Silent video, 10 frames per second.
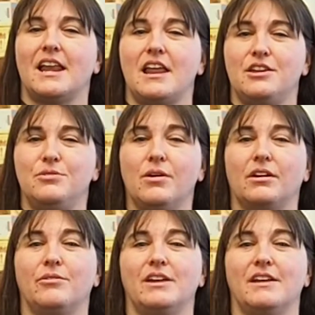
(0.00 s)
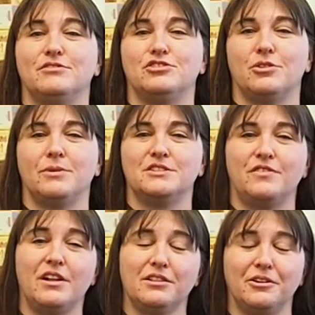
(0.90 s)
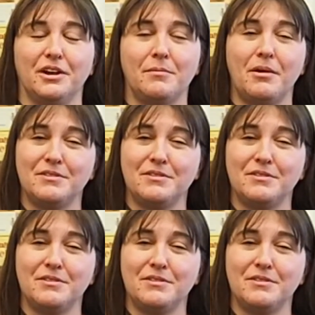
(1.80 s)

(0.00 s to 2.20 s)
and you are going to have so much fun learning about